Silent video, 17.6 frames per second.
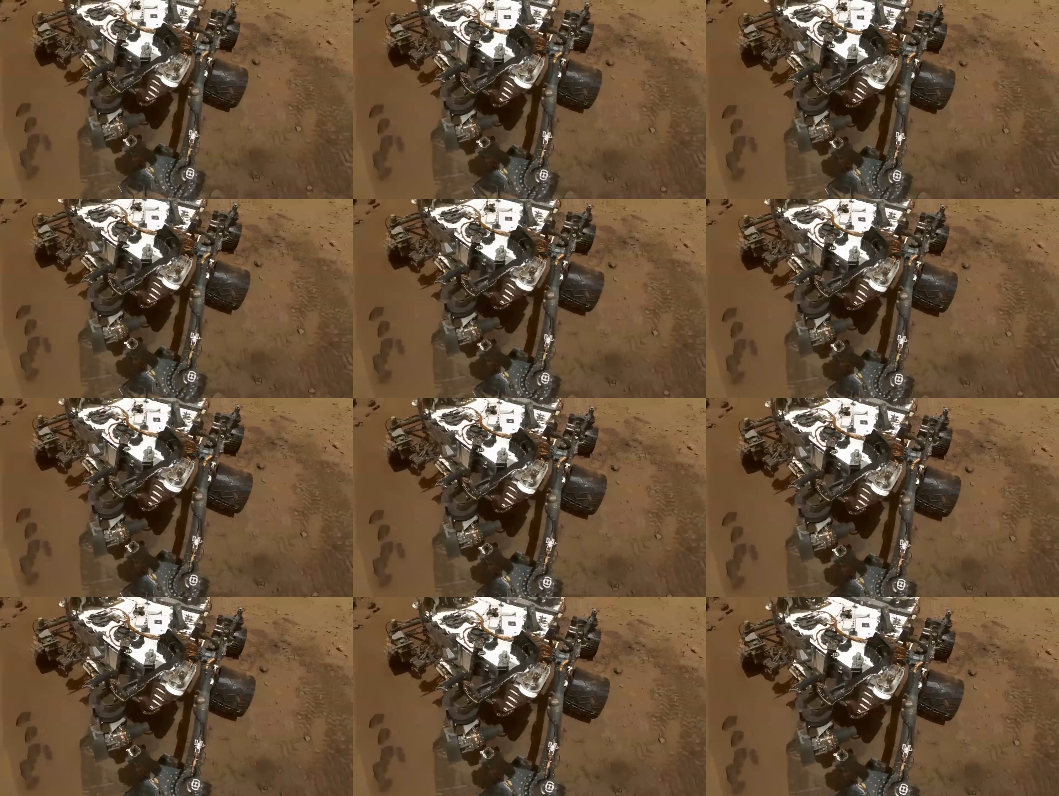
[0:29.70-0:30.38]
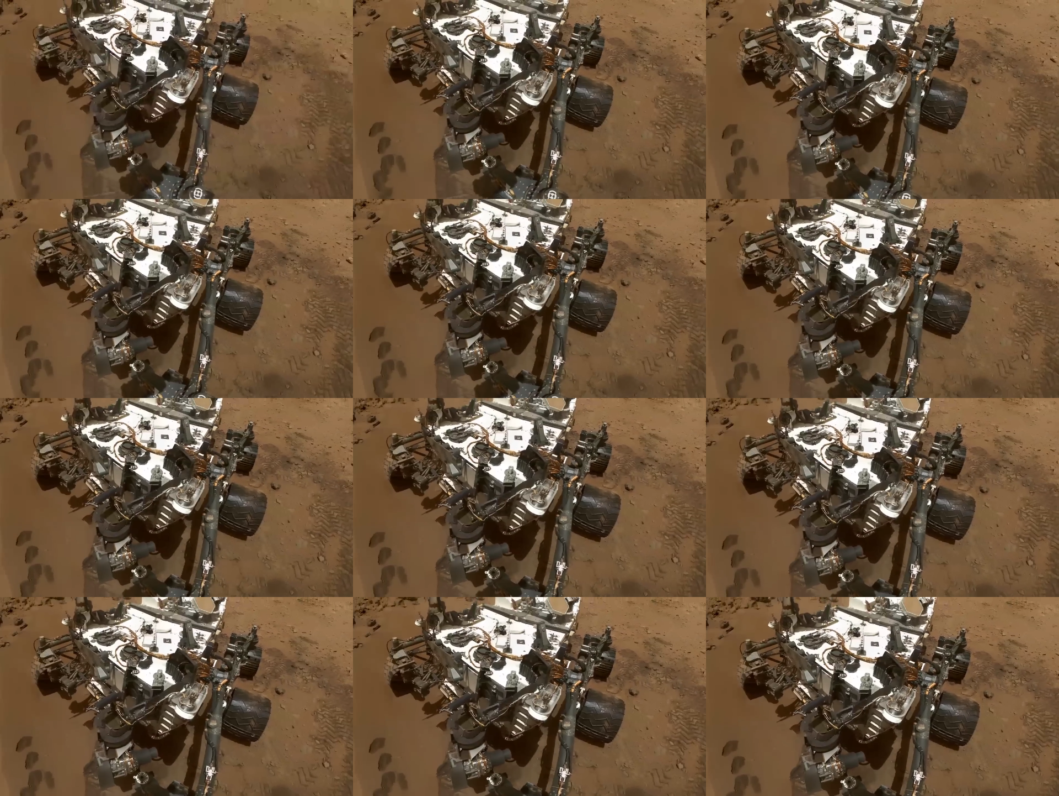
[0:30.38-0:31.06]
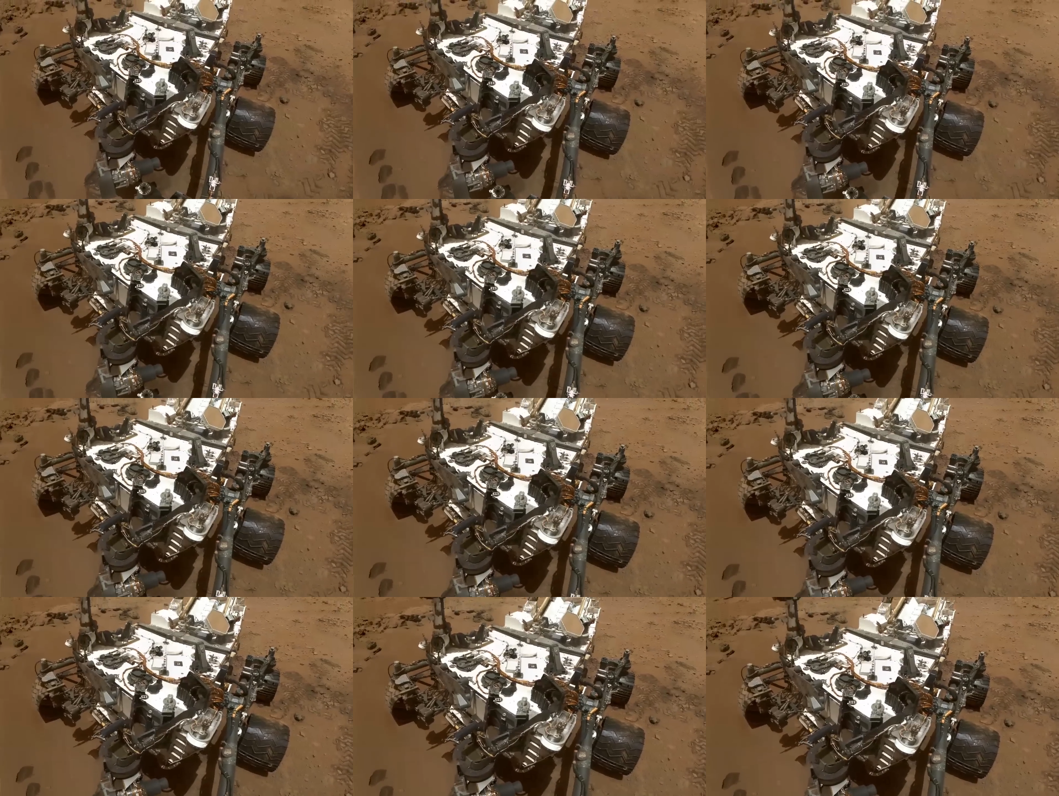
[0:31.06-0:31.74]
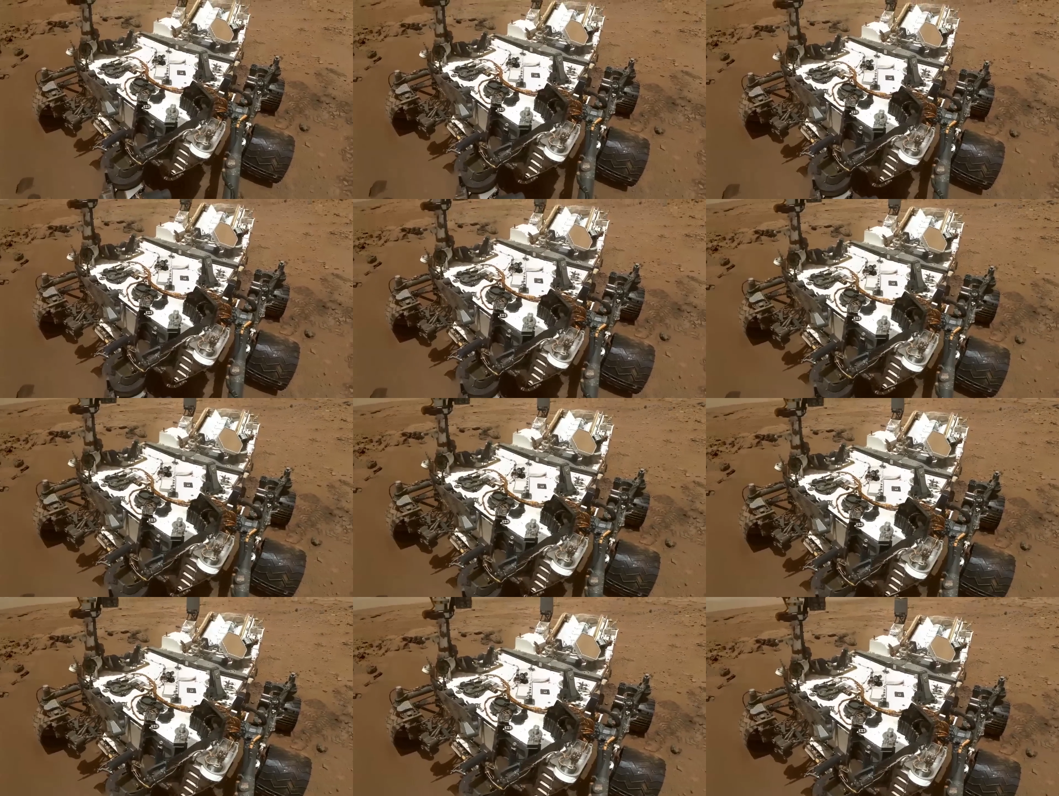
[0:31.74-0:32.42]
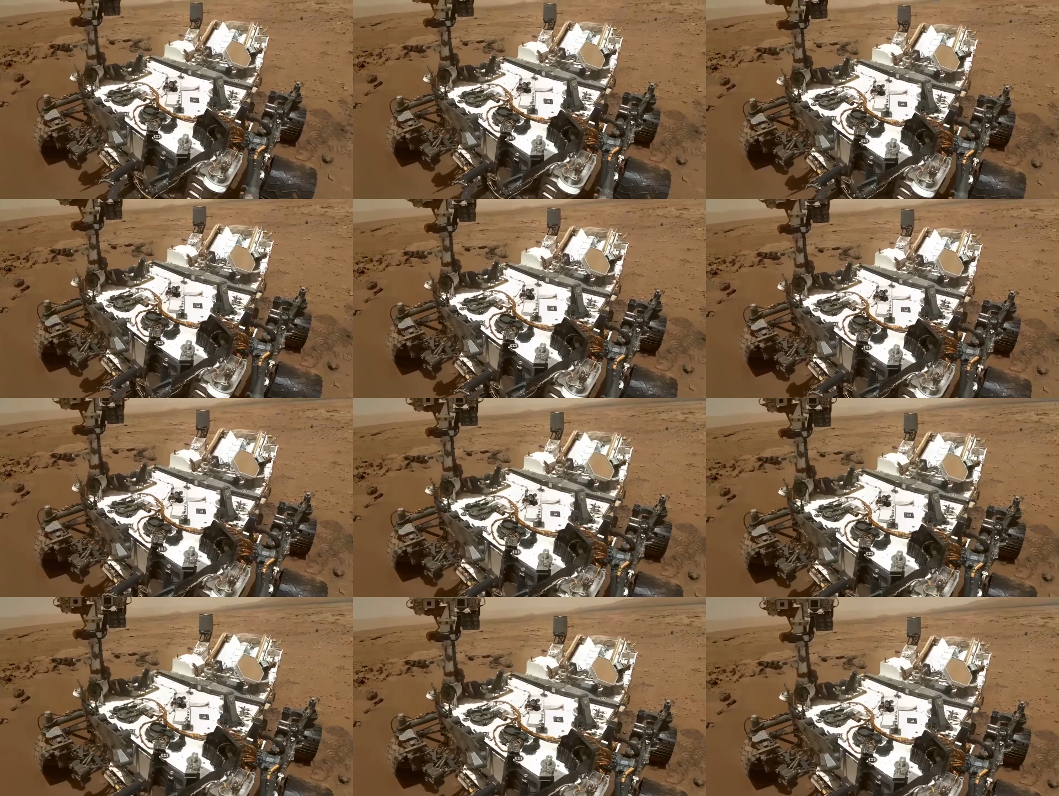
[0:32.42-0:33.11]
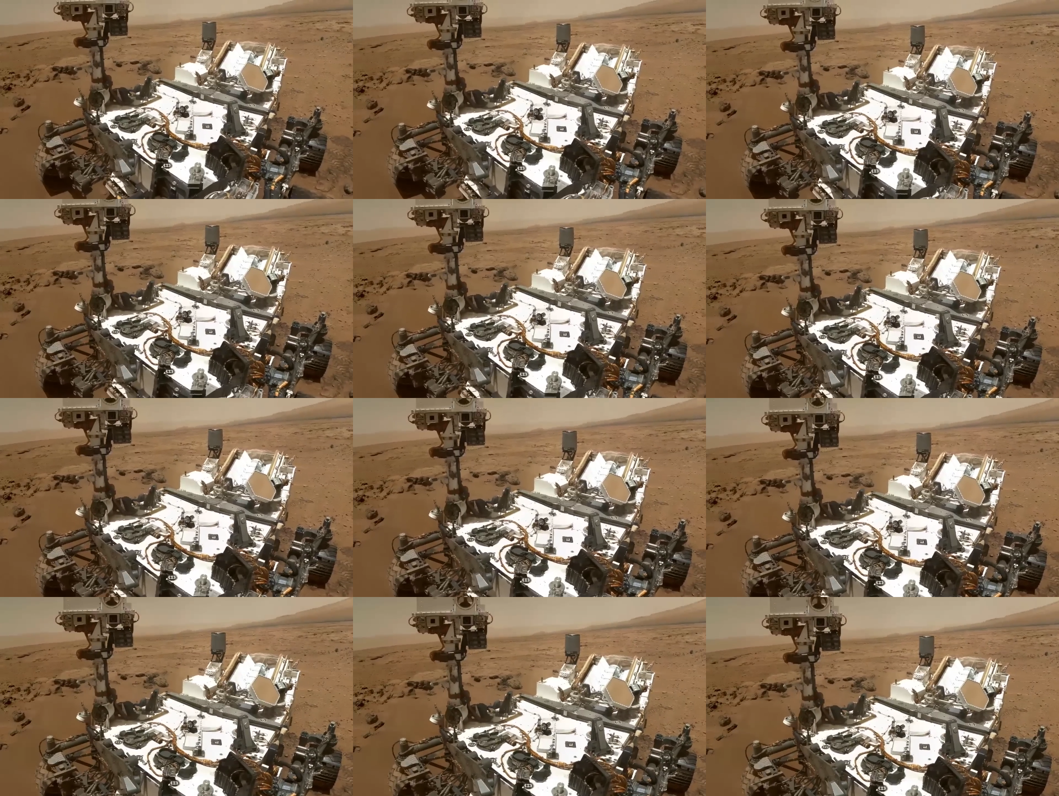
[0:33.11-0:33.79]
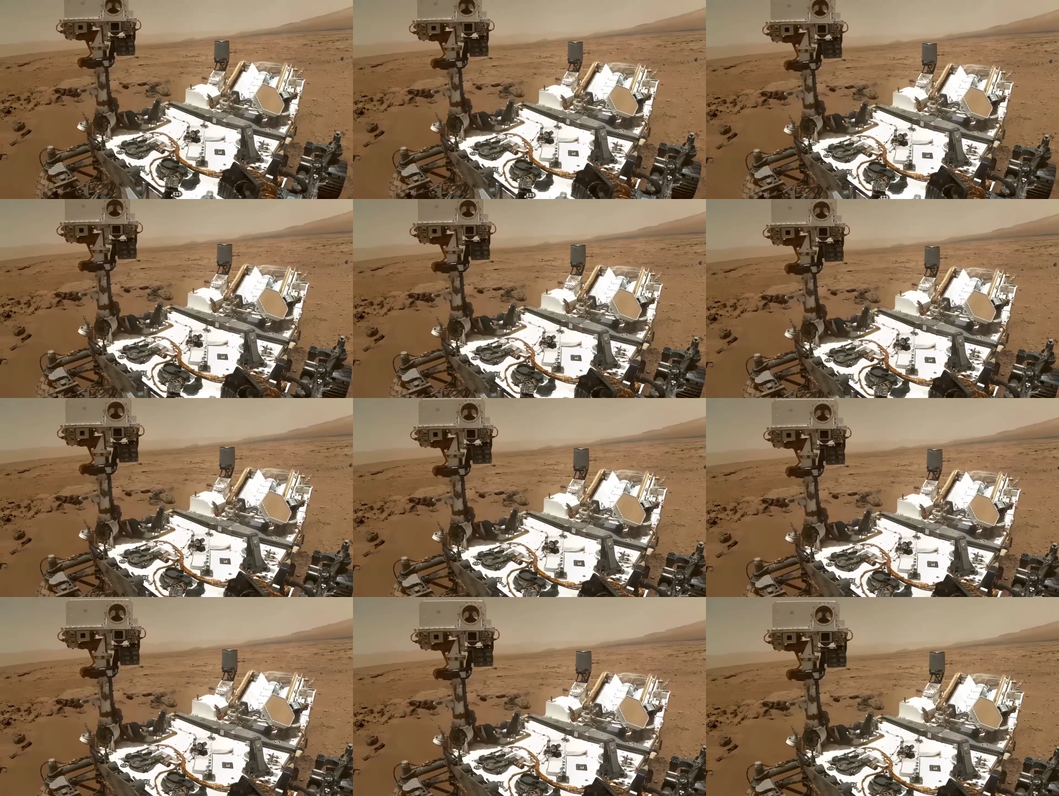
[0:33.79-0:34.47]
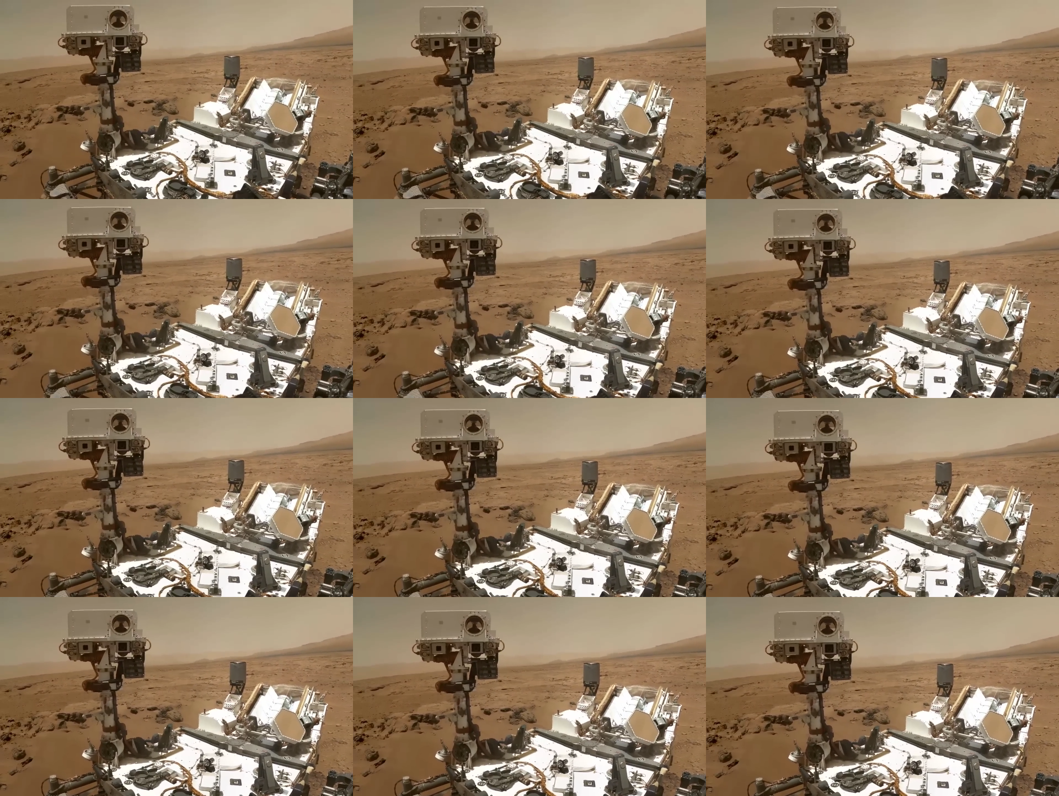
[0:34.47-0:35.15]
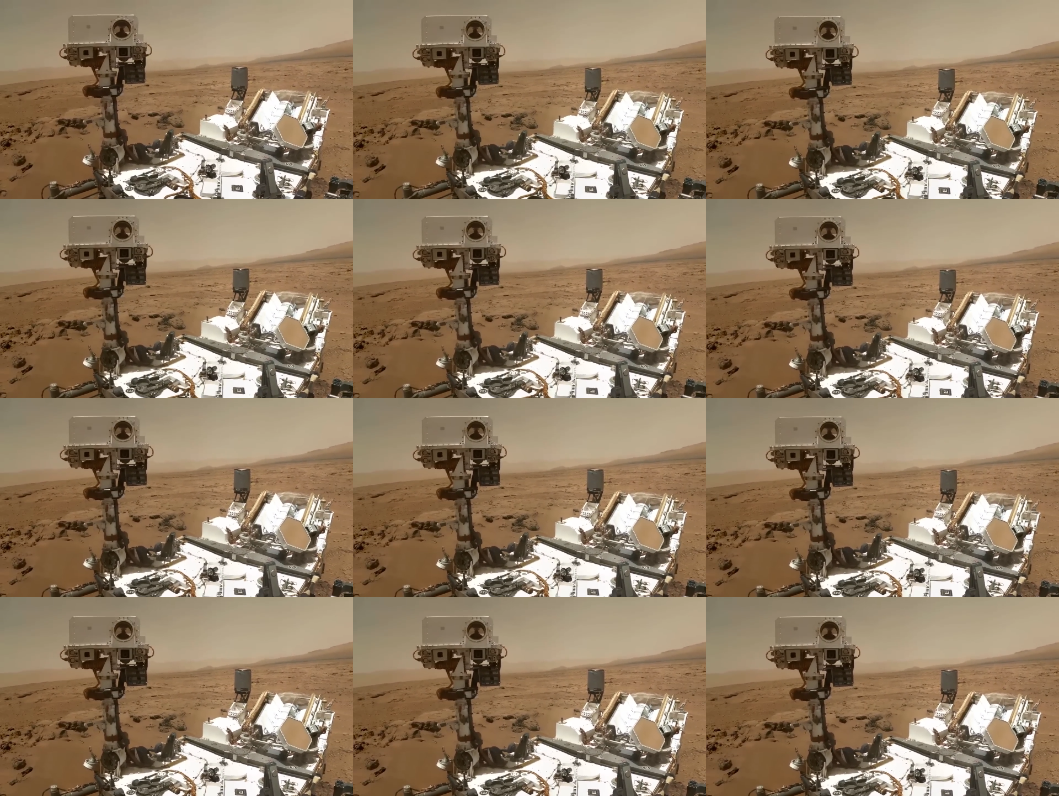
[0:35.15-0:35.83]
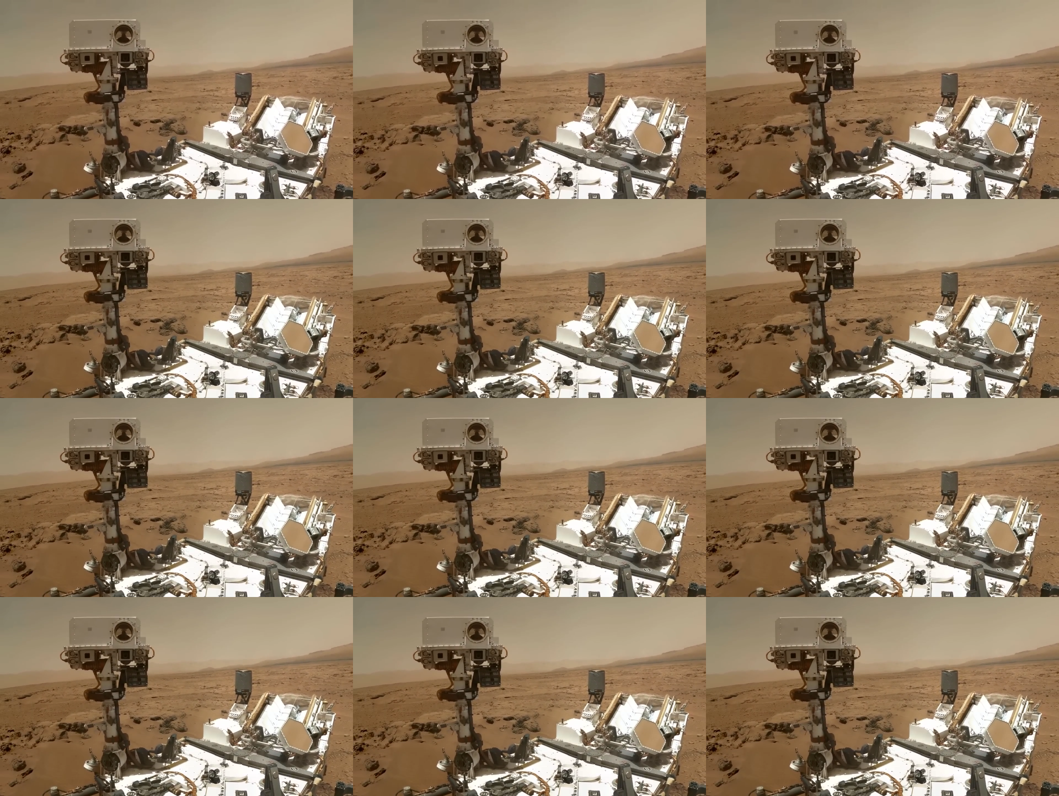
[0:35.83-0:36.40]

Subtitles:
[unreadable: no face in view]